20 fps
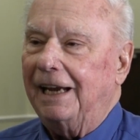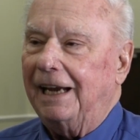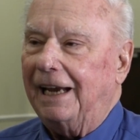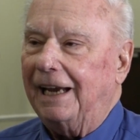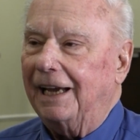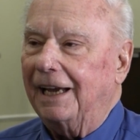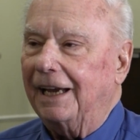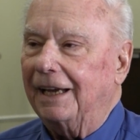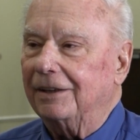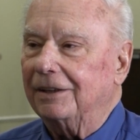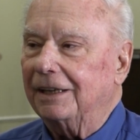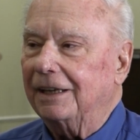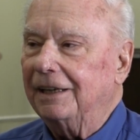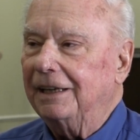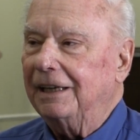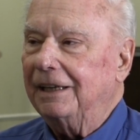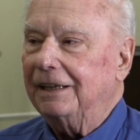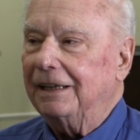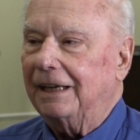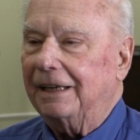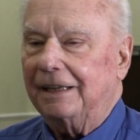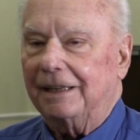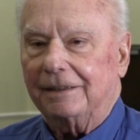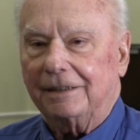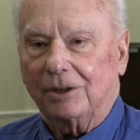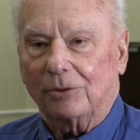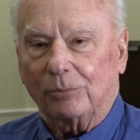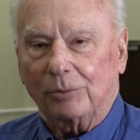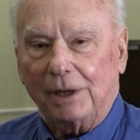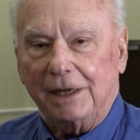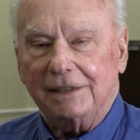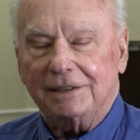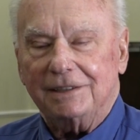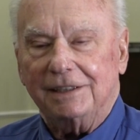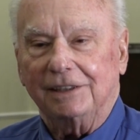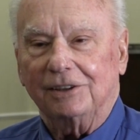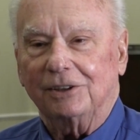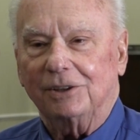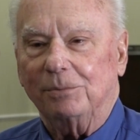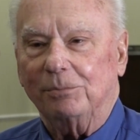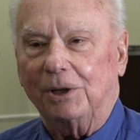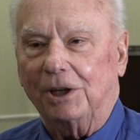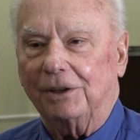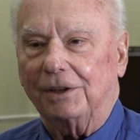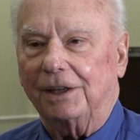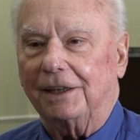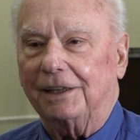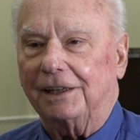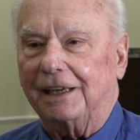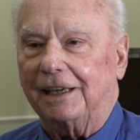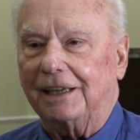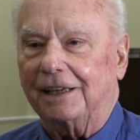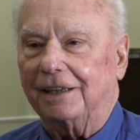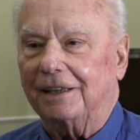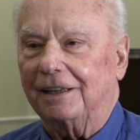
And the racing community,